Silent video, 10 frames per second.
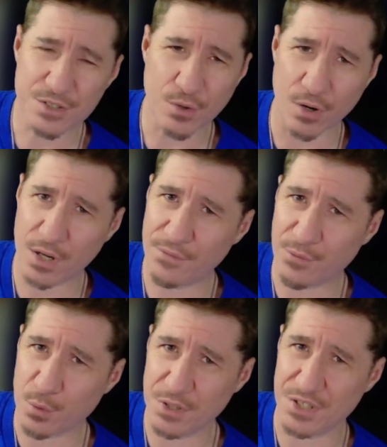is targeted
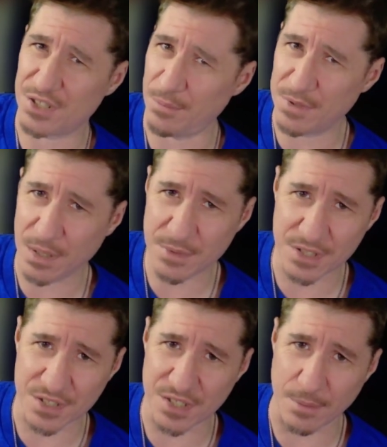for release sometime
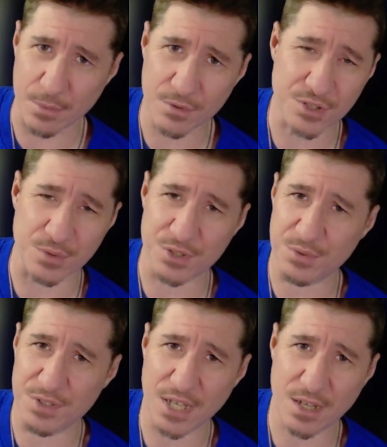in December, so as
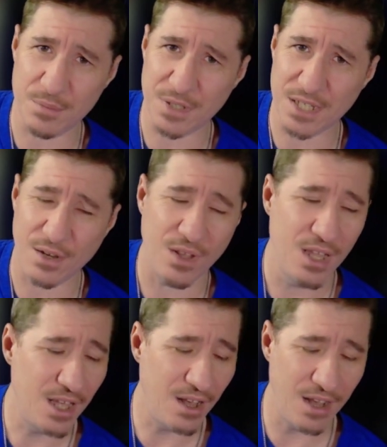soon as that comes out,
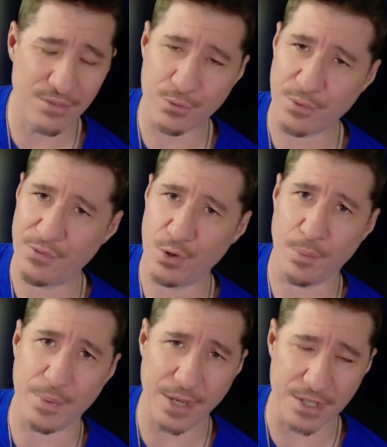I'll have the review
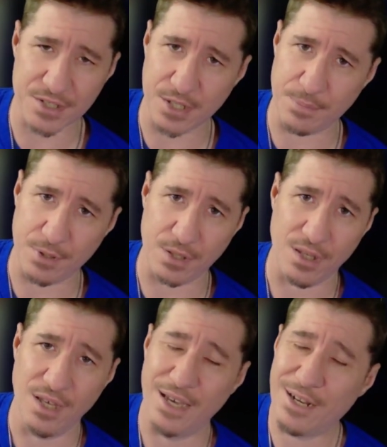up ASAP.
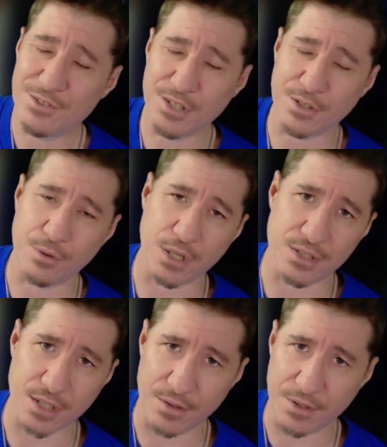And I'll check you
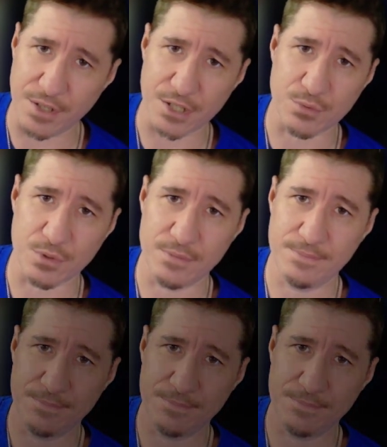guys out in the next one.